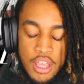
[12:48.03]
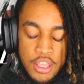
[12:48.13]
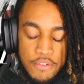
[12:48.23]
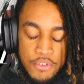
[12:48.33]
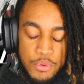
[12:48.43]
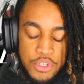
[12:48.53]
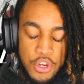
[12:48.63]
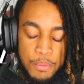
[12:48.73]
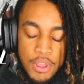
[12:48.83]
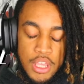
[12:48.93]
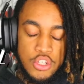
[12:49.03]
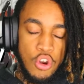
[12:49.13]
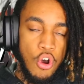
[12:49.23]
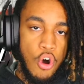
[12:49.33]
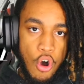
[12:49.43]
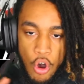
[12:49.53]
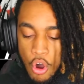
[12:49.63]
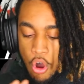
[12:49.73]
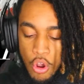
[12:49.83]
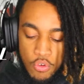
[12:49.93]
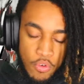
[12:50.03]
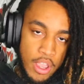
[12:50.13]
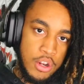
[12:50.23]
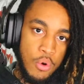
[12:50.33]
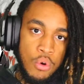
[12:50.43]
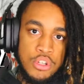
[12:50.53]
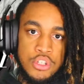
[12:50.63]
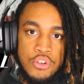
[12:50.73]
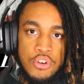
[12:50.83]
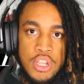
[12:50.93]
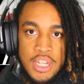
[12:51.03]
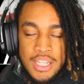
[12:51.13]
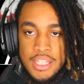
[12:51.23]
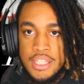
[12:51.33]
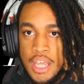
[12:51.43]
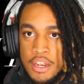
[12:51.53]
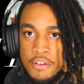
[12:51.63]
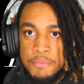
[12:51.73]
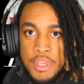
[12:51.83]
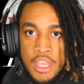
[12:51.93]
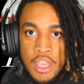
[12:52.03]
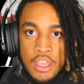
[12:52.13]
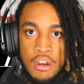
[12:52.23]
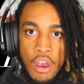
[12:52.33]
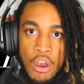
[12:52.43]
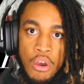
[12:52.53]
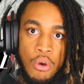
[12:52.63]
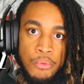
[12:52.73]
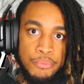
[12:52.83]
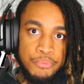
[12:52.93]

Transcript: views and your opinions are all right on screen, instead of being, oh,